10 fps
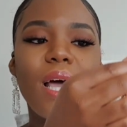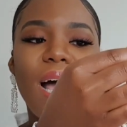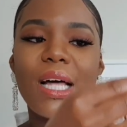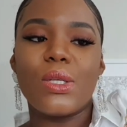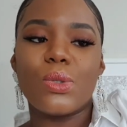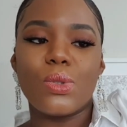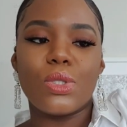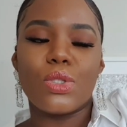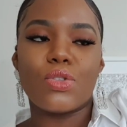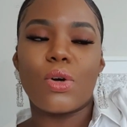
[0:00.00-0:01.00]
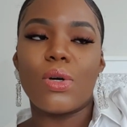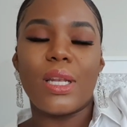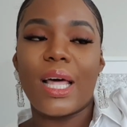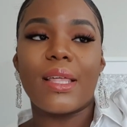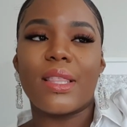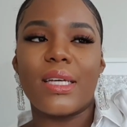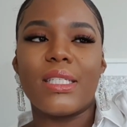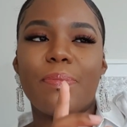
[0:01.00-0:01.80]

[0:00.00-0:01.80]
handles like this,